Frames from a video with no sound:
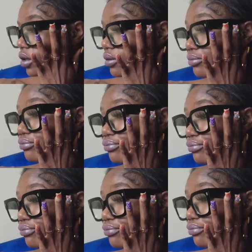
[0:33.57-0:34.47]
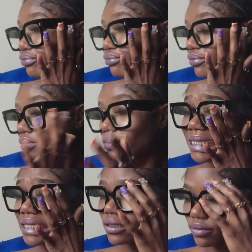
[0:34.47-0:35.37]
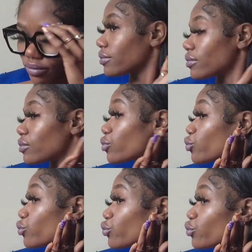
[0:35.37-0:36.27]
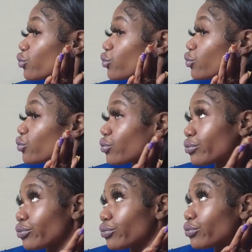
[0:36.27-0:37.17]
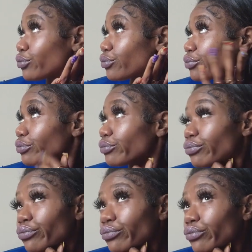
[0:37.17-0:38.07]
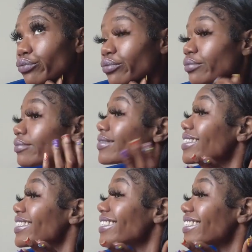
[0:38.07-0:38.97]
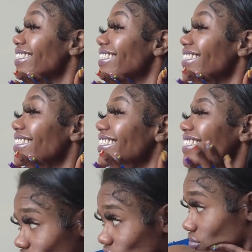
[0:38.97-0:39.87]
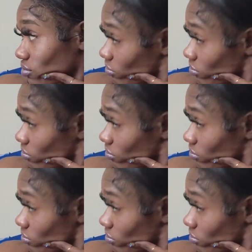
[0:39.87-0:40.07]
(no one is talking)